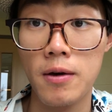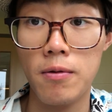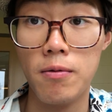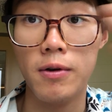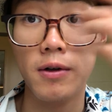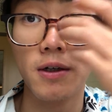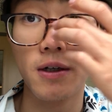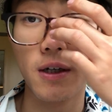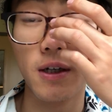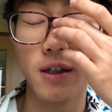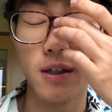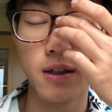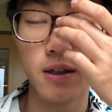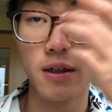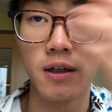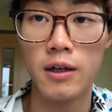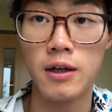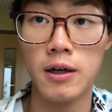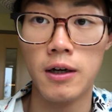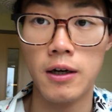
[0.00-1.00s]
which is
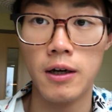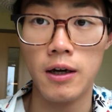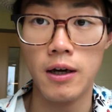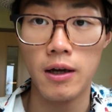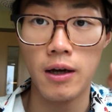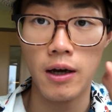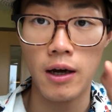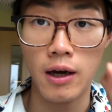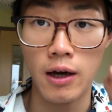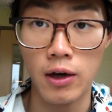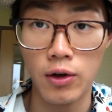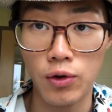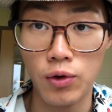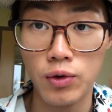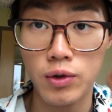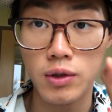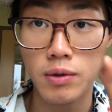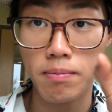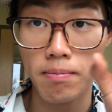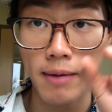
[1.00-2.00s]

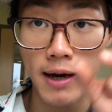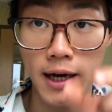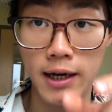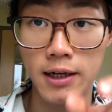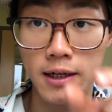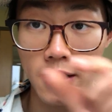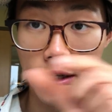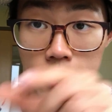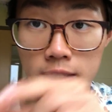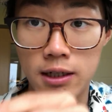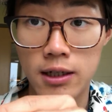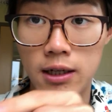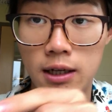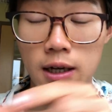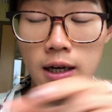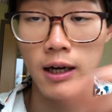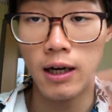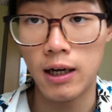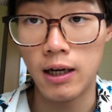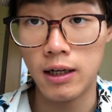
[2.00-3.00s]
use magnet
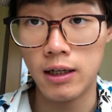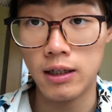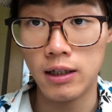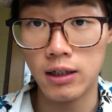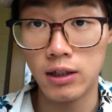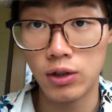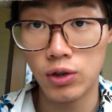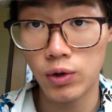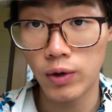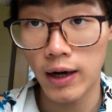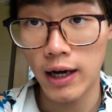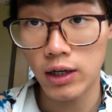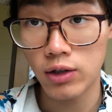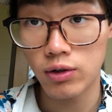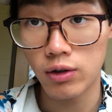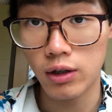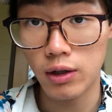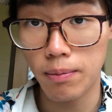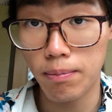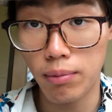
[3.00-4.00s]
and to
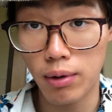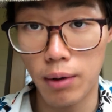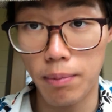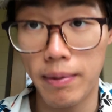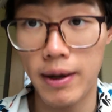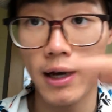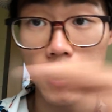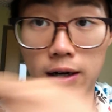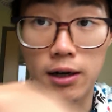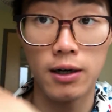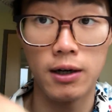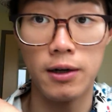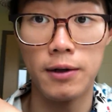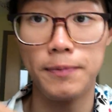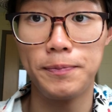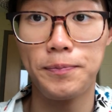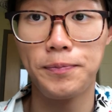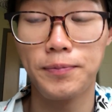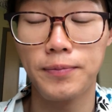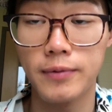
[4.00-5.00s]
actually propel
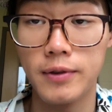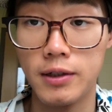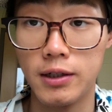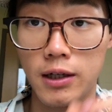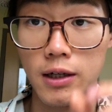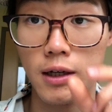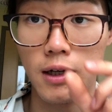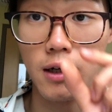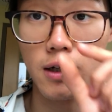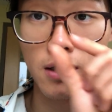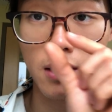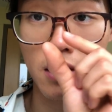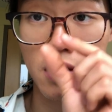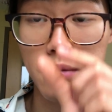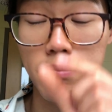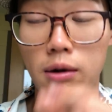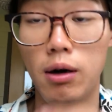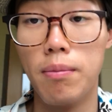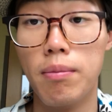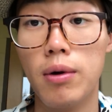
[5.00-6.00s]
the
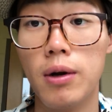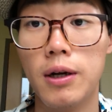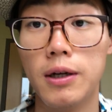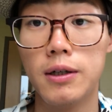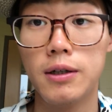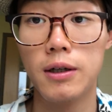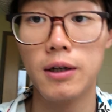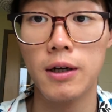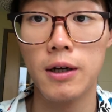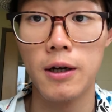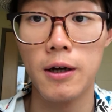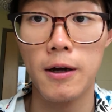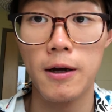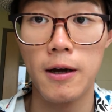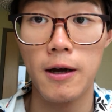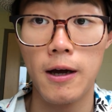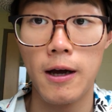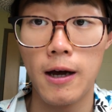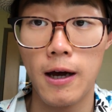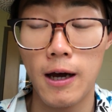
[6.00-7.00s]
small bullet.
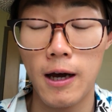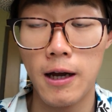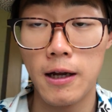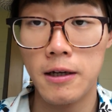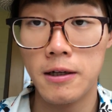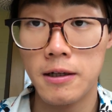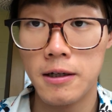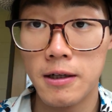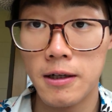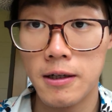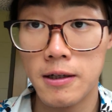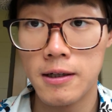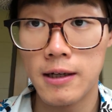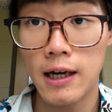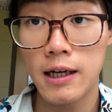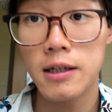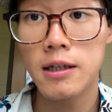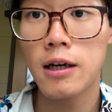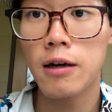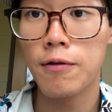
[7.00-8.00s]
And
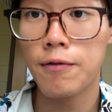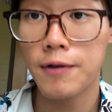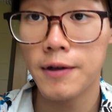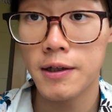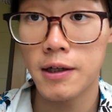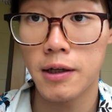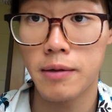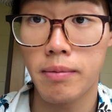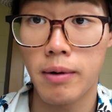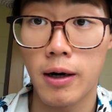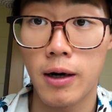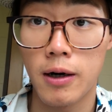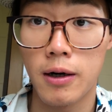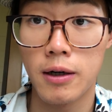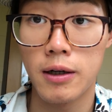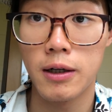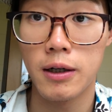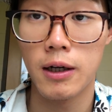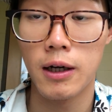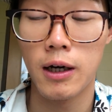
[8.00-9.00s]
that's a physics
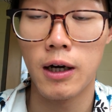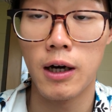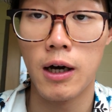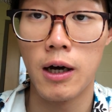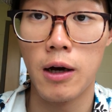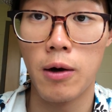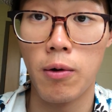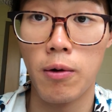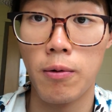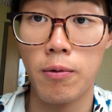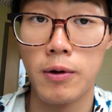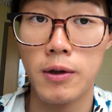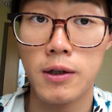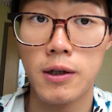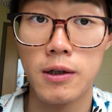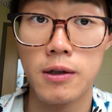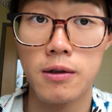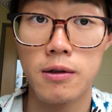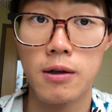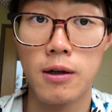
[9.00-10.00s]
part, which
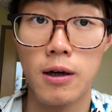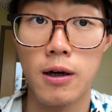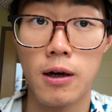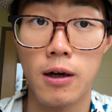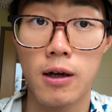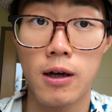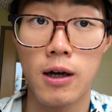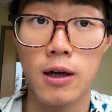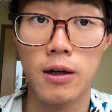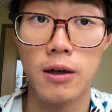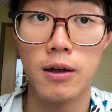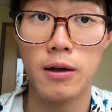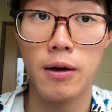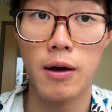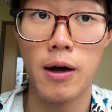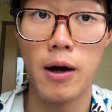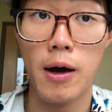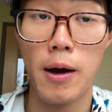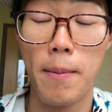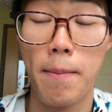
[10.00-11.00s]
is
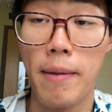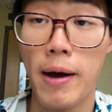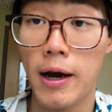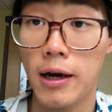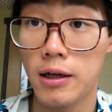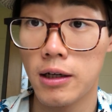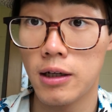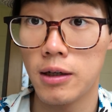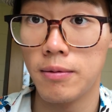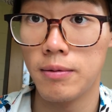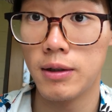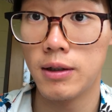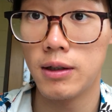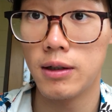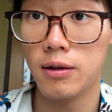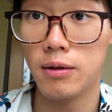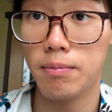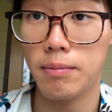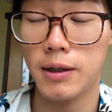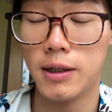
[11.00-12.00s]
magnet
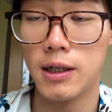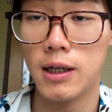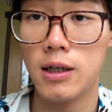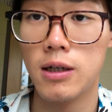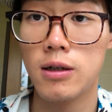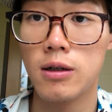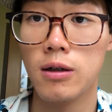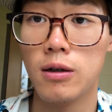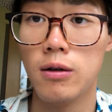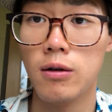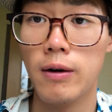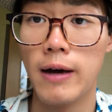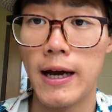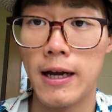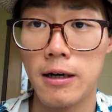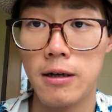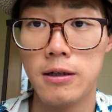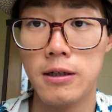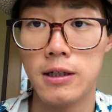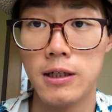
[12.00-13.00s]
potential
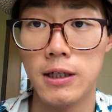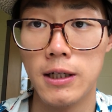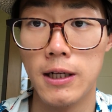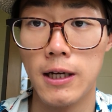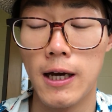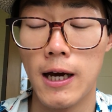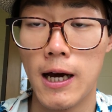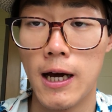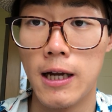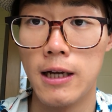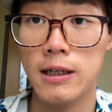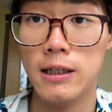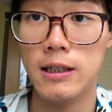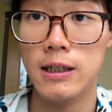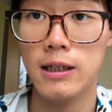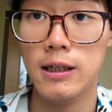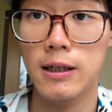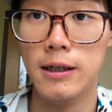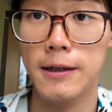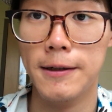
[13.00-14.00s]
energy
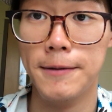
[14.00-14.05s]
and